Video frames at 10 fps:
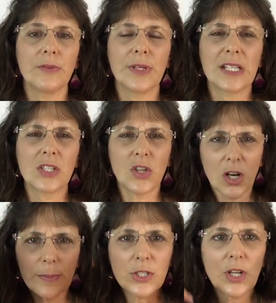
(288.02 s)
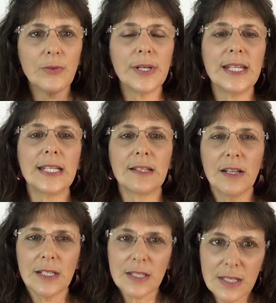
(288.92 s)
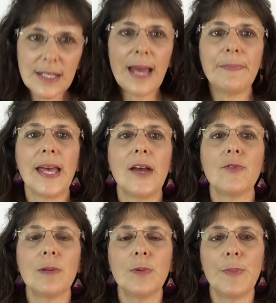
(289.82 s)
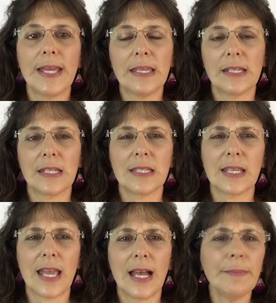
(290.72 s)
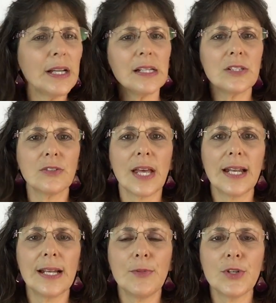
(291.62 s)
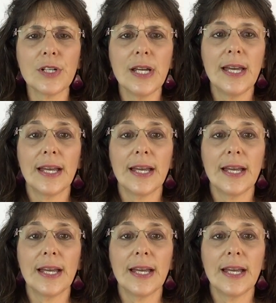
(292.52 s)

when it's garbage going in, snap that rubber band and say, I'm not going to do that anymore,